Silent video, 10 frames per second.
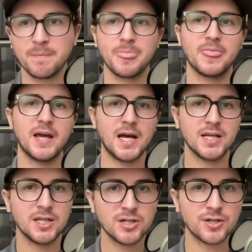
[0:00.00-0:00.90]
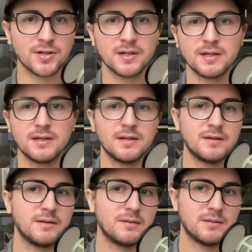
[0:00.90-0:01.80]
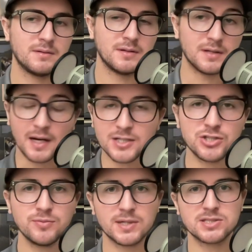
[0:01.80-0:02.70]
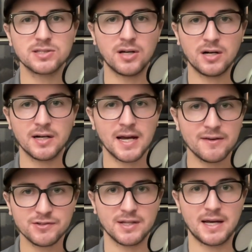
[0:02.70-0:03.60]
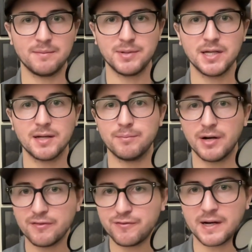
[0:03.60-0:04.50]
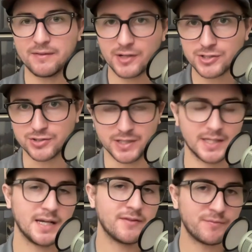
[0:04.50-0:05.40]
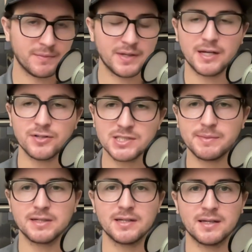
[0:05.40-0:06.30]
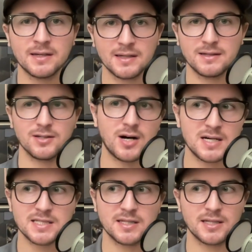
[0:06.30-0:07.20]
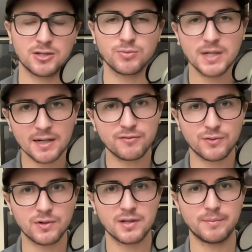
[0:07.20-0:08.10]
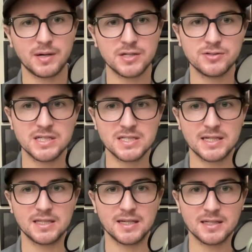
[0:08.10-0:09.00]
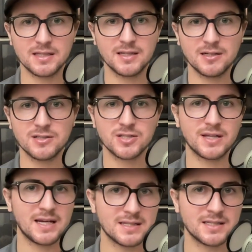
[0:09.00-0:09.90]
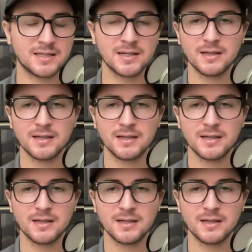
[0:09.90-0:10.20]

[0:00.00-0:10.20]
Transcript: that year, not too much long after that, being above 500. They ultimately lost, I think, 3 out of 4 to the Padres at the end of the year. So they ended